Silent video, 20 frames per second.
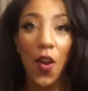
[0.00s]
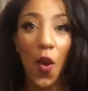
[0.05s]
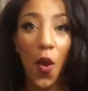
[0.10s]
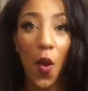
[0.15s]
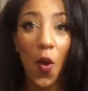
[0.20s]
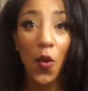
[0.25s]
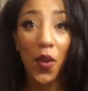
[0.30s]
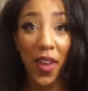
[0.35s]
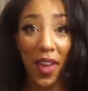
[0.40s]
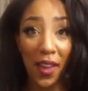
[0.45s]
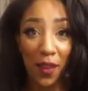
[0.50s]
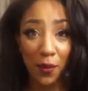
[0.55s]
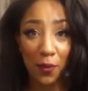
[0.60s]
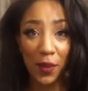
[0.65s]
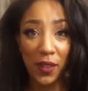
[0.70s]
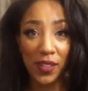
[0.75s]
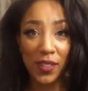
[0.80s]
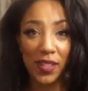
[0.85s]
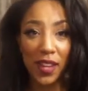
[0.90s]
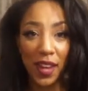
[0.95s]
Okay,
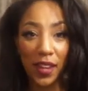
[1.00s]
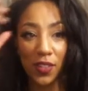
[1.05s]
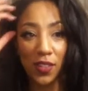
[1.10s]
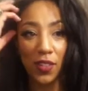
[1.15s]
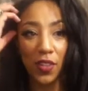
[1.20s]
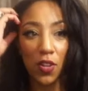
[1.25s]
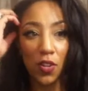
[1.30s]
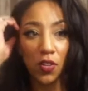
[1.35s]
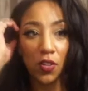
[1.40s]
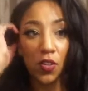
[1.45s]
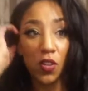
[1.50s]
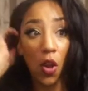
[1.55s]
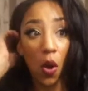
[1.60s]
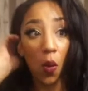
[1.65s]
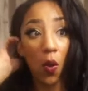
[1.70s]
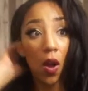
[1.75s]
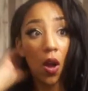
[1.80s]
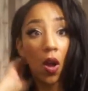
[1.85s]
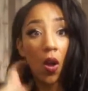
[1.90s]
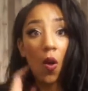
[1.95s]
what's next?
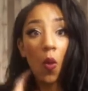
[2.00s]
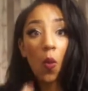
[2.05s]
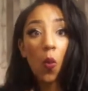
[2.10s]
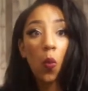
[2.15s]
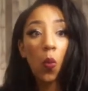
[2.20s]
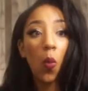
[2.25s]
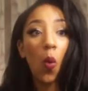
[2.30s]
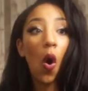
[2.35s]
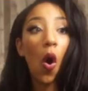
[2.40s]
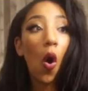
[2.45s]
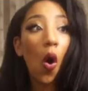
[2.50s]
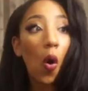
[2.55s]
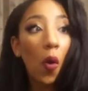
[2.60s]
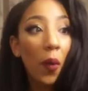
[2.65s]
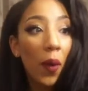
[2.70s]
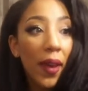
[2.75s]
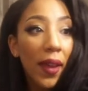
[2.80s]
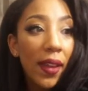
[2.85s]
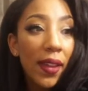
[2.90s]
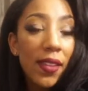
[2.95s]
So,
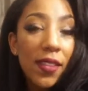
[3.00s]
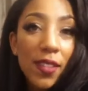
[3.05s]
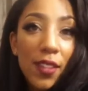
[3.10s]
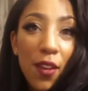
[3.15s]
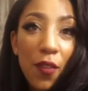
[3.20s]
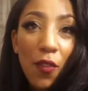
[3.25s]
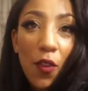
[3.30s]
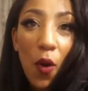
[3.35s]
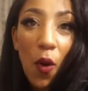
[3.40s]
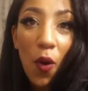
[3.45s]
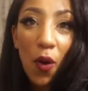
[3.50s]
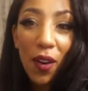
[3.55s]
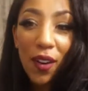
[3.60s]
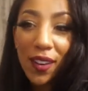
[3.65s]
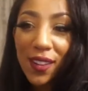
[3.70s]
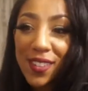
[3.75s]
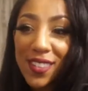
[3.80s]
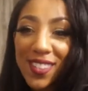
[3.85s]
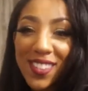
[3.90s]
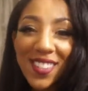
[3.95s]
always, of
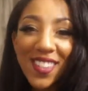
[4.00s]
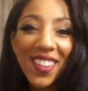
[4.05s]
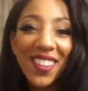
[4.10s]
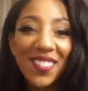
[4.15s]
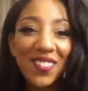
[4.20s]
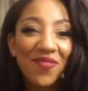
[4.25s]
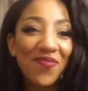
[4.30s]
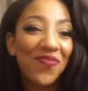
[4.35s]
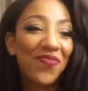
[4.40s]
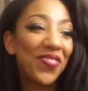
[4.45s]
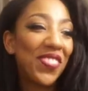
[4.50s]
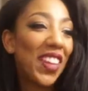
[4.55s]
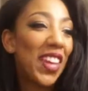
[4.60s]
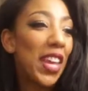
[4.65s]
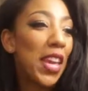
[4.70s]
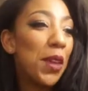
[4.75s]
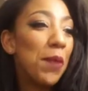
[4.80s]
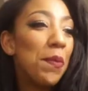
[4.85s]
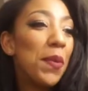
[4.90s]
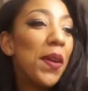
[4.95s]
course,
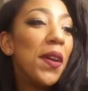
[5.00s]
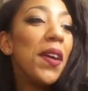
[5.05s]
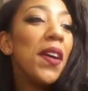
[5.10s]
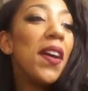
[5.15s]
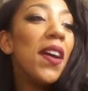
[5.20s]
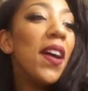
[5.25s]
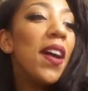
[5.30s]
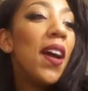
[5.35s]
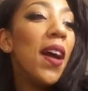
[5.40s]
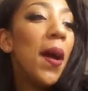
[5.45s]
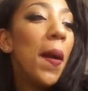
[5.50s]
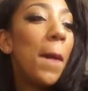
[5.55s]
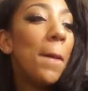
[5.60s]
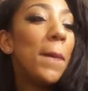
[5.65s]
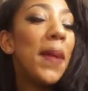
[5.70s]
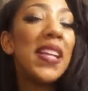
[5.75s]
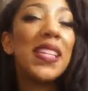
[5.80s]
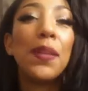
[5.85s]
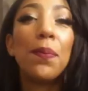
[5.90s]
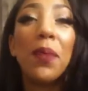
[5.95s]
keep
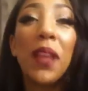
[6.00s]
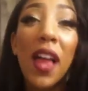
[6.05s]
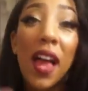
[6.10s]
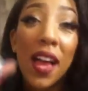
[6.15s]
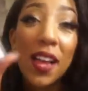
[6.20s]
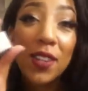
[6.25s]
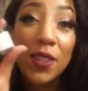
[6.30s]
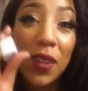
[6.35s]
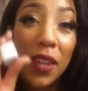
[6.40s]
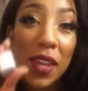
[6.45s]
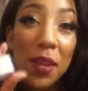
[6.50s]
my supplies. So I